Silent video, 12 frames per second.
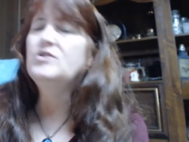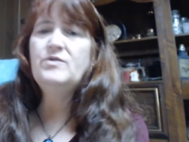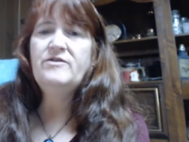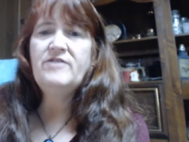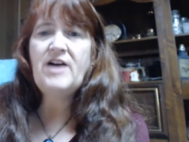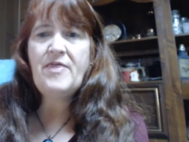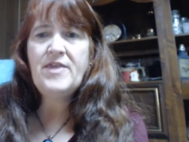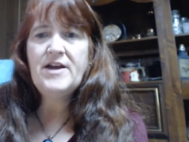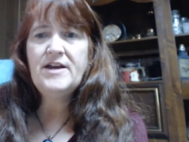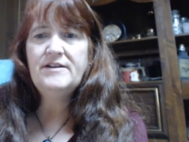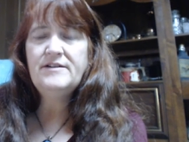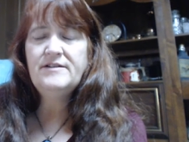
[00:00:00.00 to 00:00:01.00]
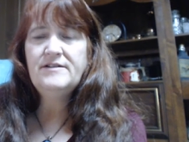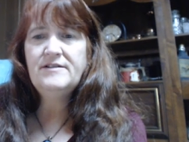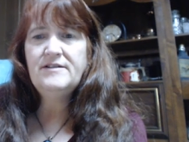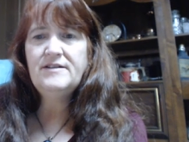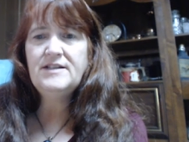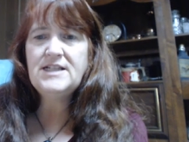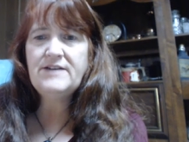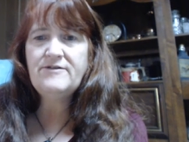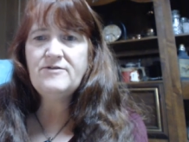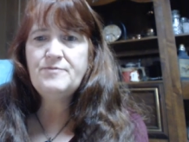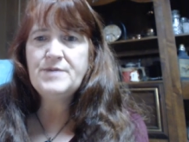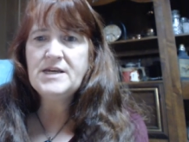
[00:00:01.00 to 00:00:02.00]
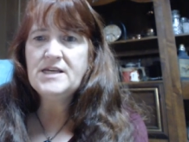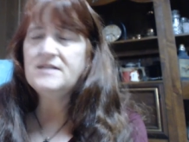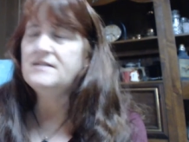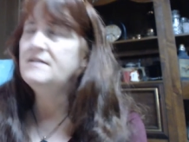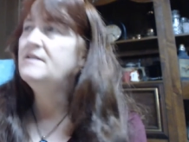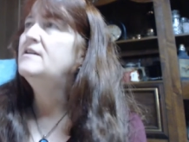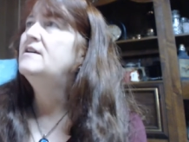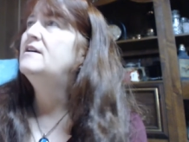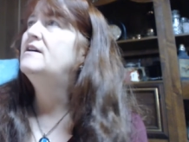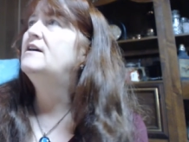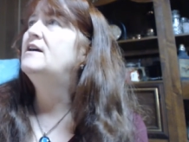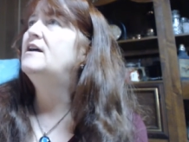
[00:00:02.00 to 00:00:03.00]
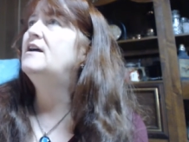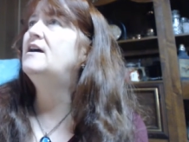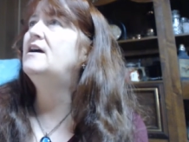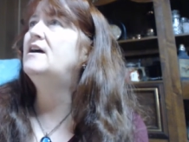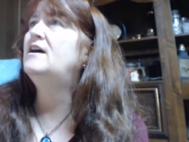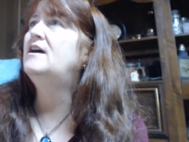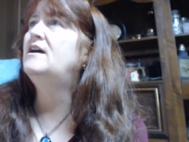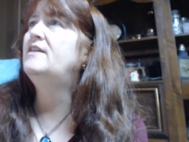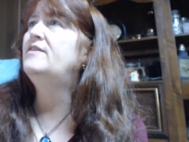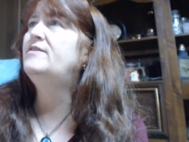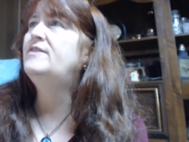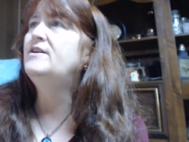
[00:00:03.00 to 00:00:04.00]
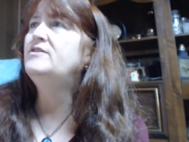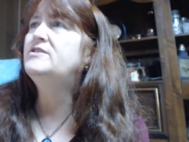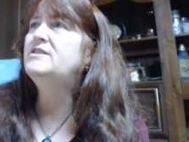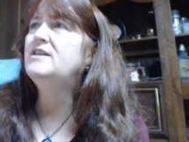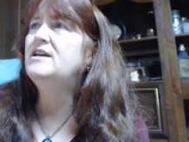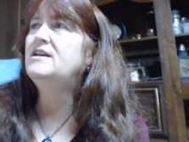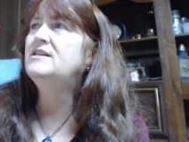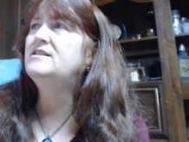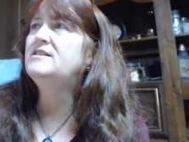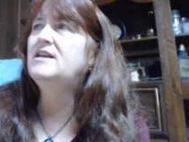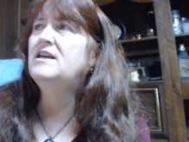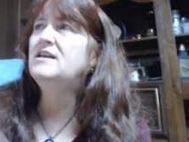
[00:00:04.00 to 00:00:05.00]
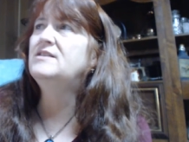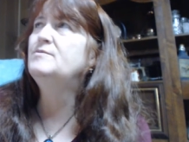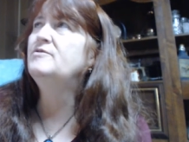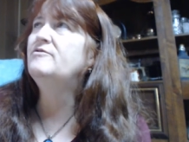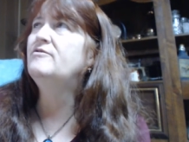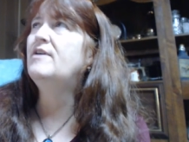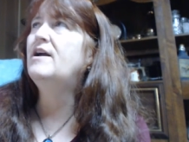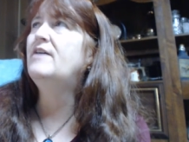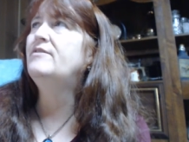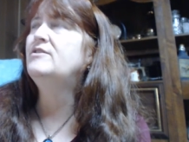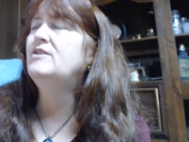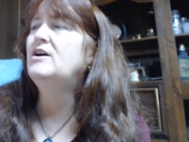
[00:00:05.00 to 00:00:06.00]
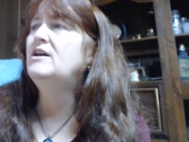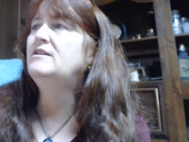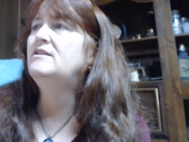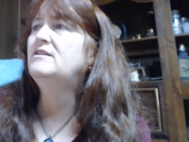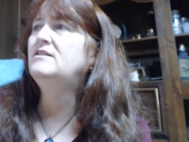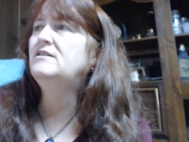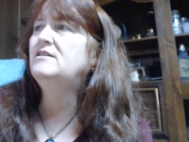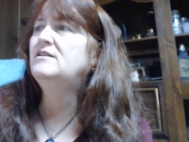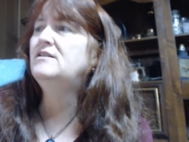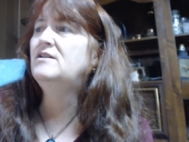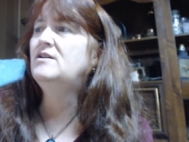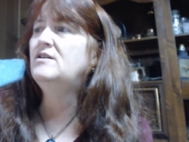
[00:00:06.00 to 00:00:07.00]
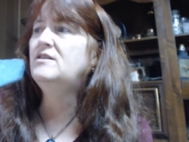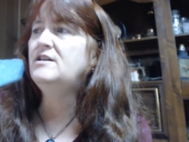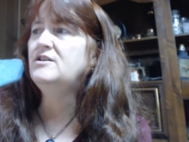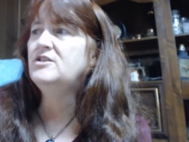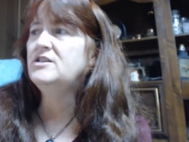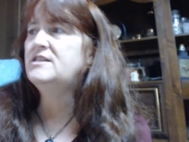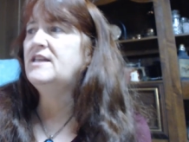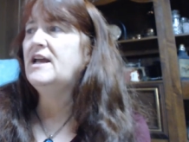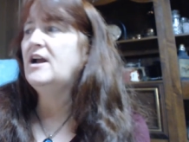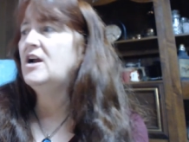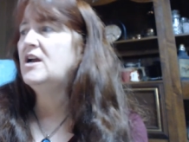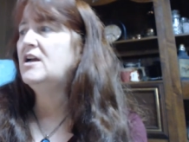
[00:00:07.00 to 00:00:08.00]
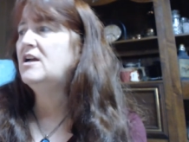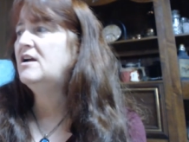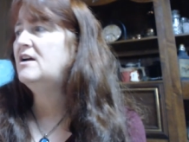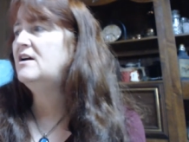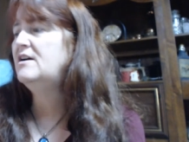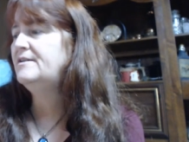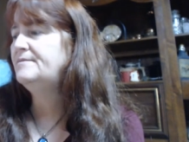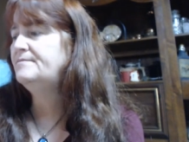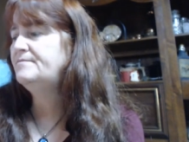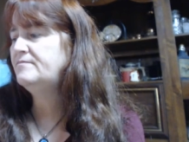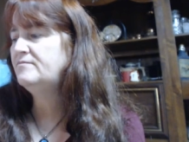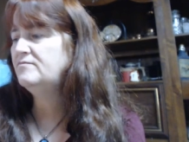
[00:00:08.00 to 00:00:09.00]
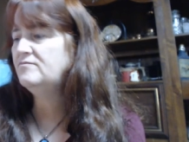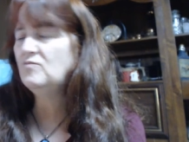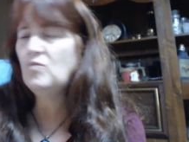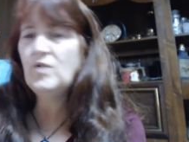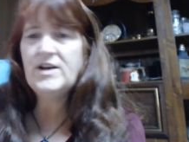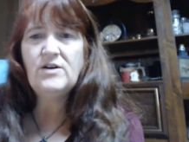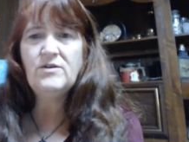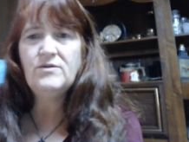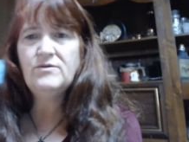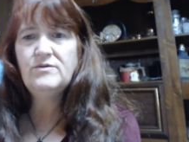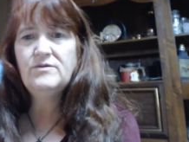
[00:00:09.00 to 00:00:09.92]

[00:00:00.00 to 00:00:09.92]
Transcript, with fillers: we've got the, the dove of peace. Those things, the kids move around. They're not, they're just there. Um, we don't,